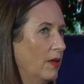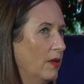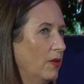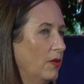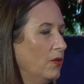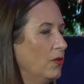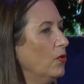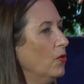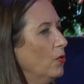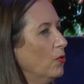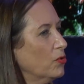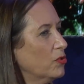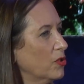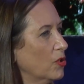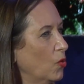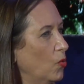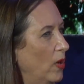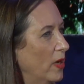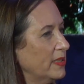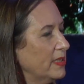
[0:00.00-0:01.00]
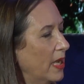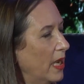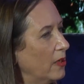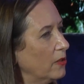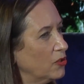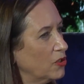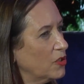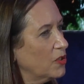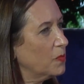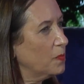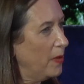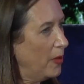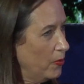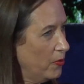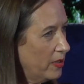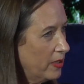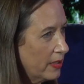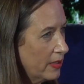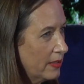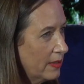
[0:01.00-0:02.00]
You're also quite
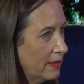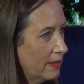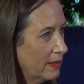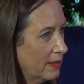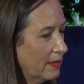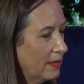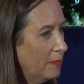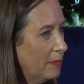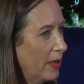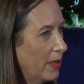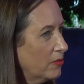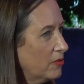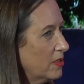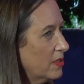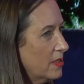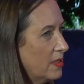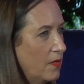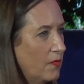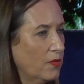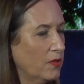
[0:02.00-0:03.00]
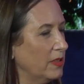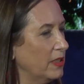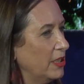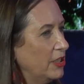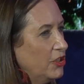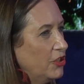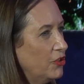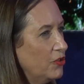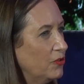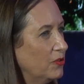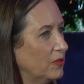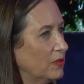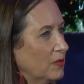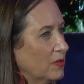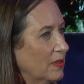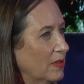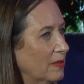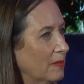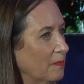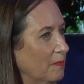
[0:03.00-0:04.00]
outspoken about several issues.
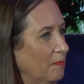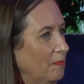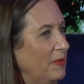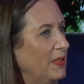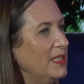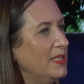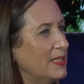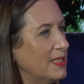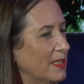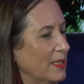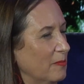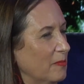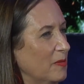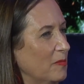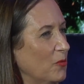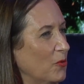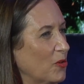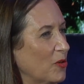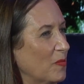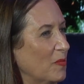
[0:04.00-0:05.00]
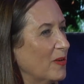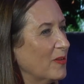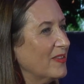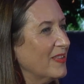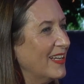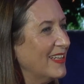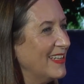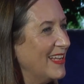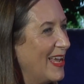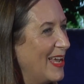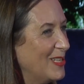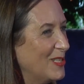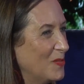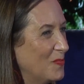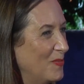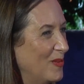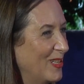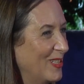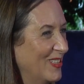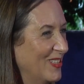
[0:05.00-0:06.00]
Please tell me more about that
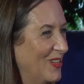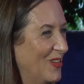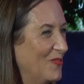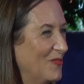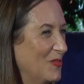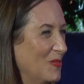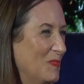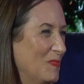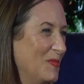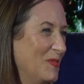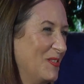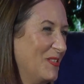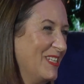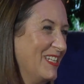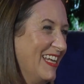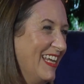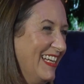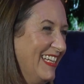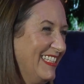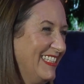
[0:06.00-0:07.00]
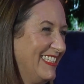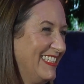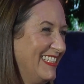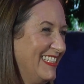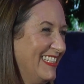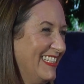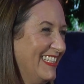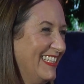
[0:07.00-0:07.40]
aspect of your personality.